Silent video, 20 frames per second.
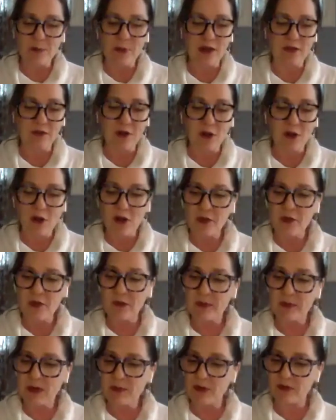about all the
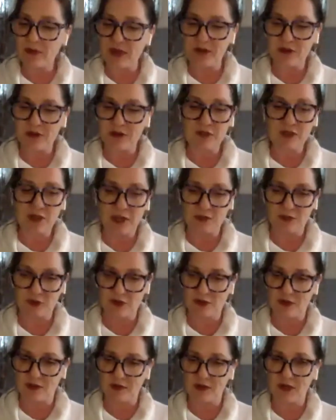people that you touch
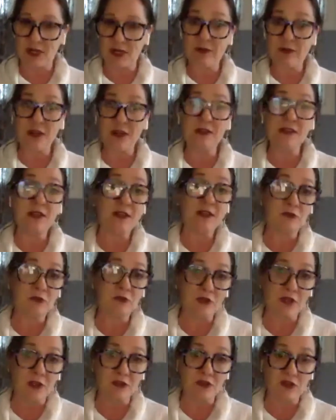on, even in the
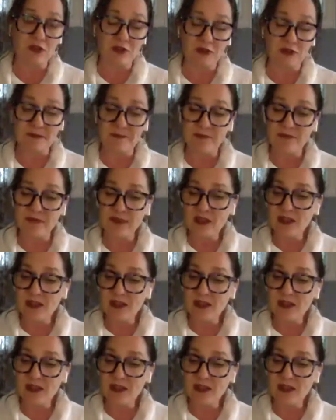introduction,